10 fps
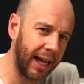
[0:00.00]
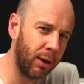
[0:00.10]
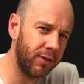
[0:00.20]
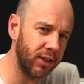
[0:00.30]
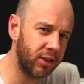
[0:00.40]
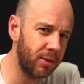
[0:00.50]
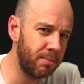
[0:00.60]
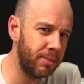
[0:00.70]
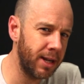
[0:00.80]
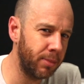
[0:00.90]
However, as
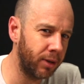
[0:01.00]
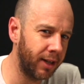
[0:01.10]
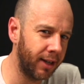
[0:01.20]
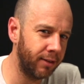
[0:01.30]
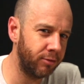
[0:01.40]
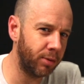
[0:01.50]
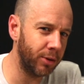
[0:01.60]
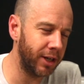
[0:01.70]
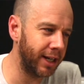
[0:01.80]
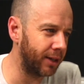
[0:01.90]
some people have
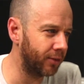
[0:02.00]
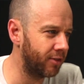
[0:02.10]
pointed out,